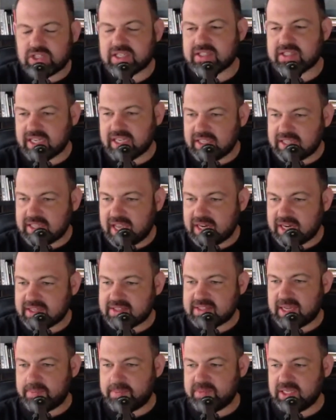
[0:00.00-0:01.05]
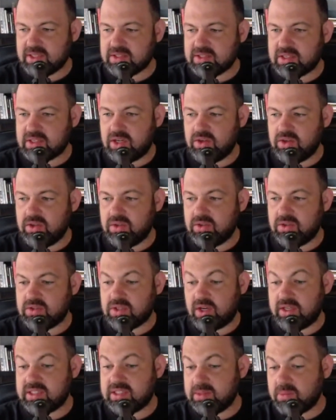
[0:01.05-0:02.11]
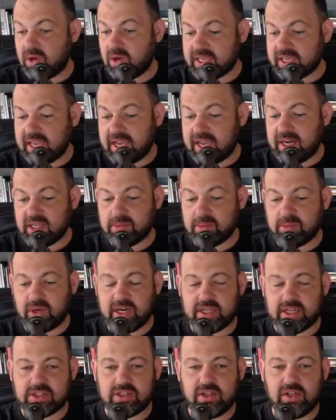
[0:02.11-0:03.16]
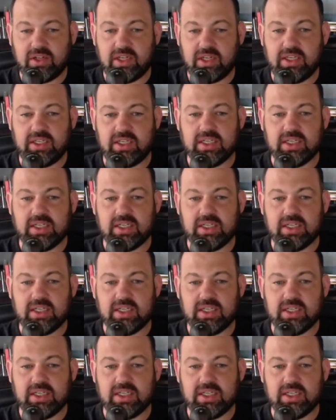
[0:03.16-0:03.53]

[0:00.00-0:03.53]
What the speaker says: I could just see that as something. So I did my accounting at Monash